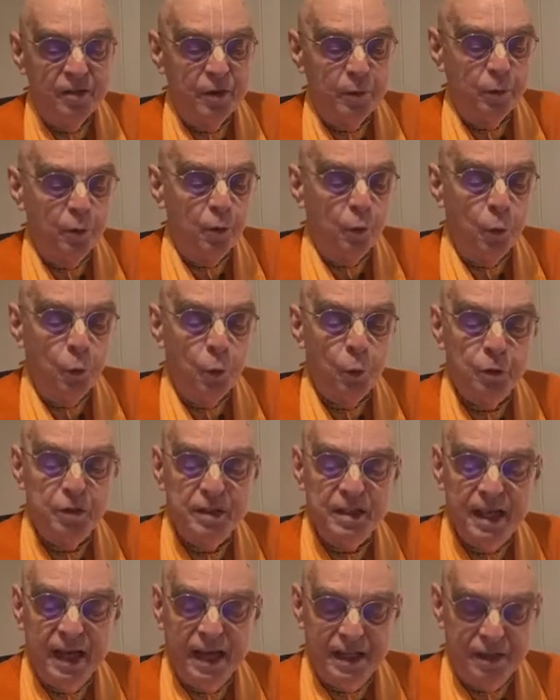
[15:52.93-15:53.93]
there are
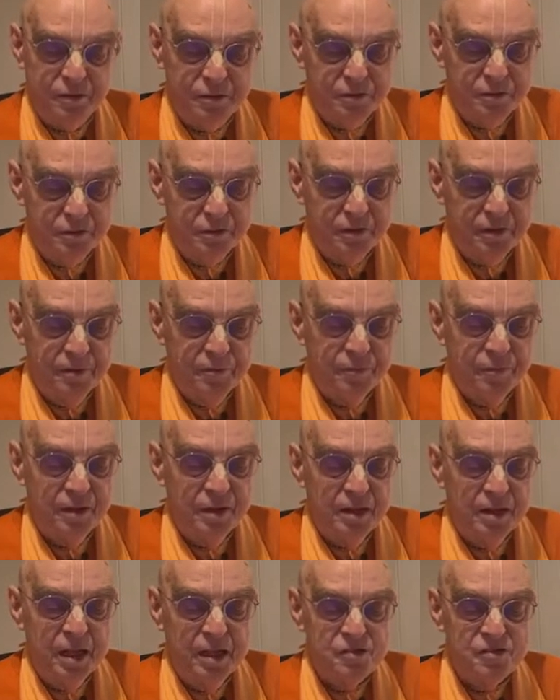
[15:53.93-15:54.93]
old gates,
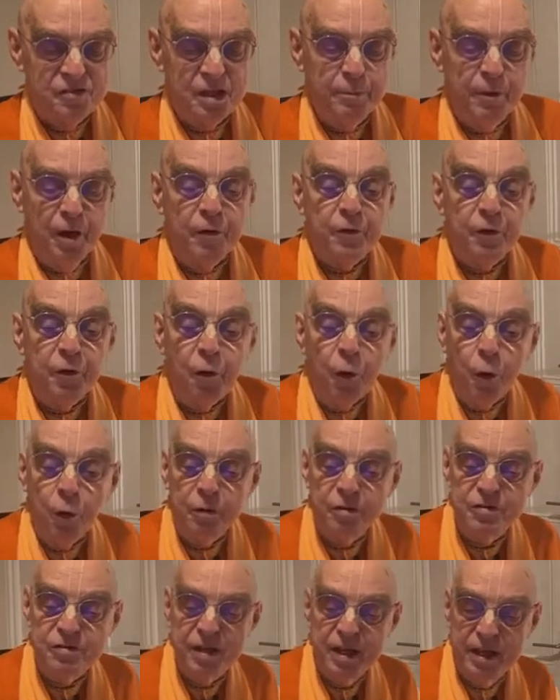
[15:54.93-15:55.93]
and some other
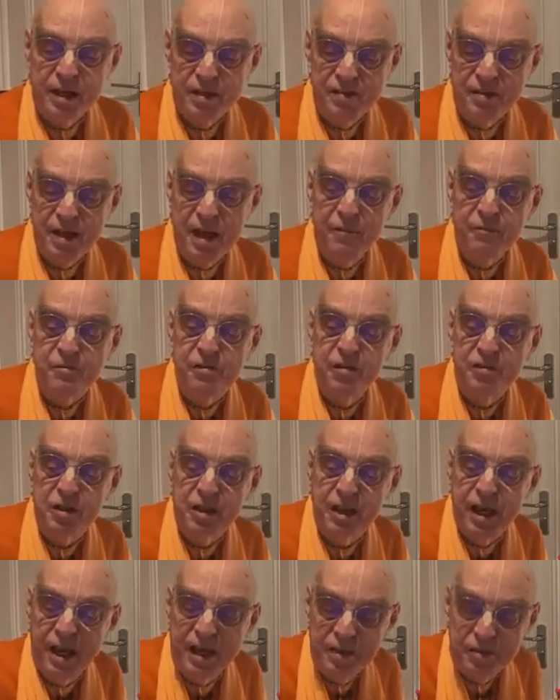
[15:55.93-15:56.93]
old cities have
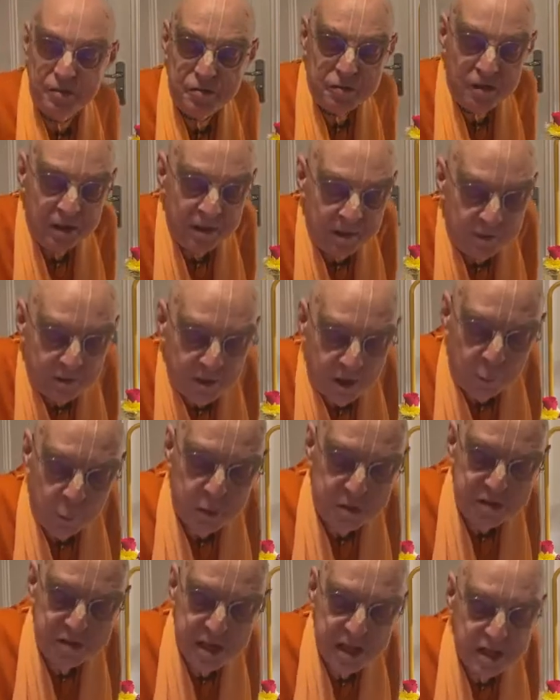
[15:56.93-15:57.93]
such gates
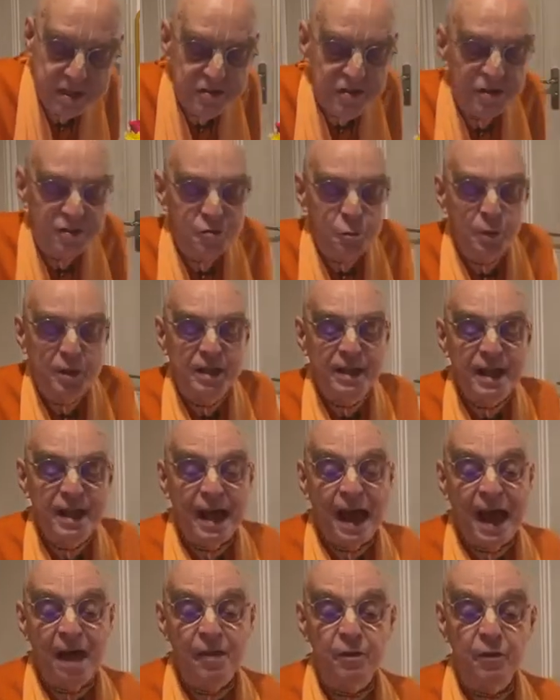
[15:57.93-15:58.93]
where citizens would
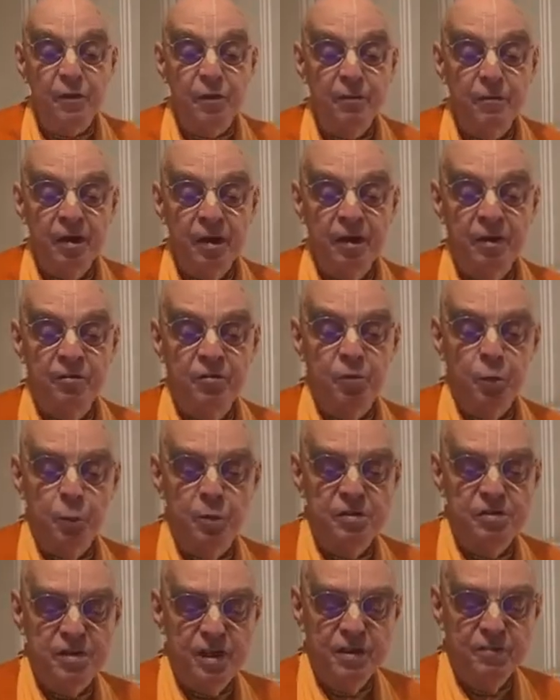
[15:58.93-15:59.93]
gather to
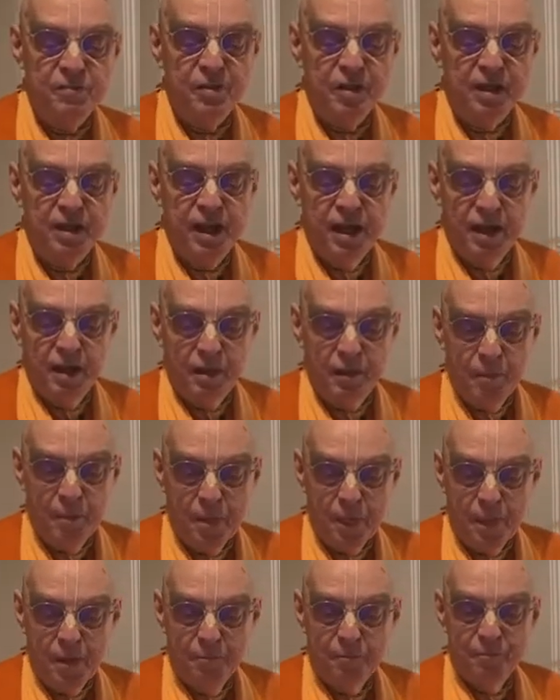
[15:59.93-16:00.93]
receive the king.
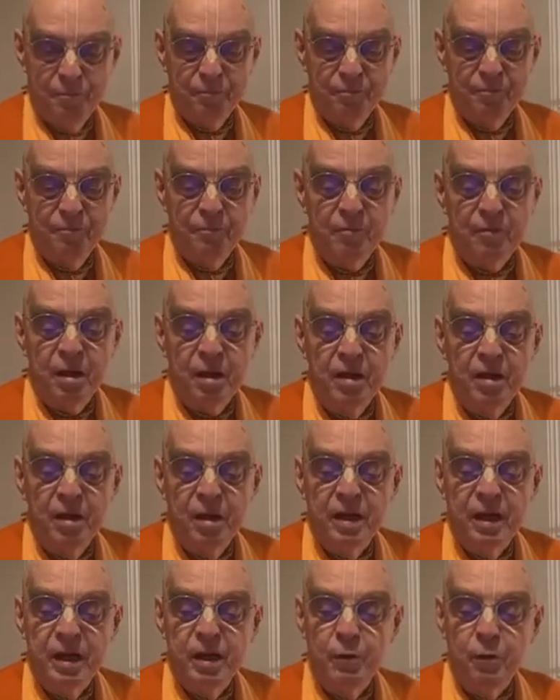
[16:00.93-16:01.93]

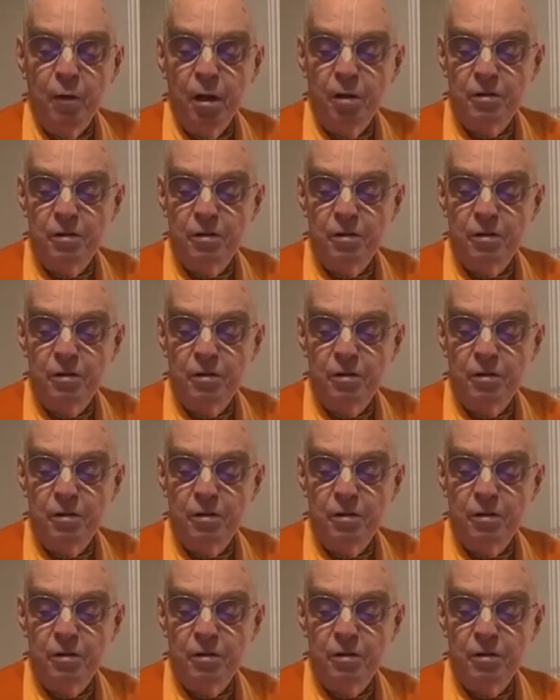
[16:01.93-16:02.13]
Here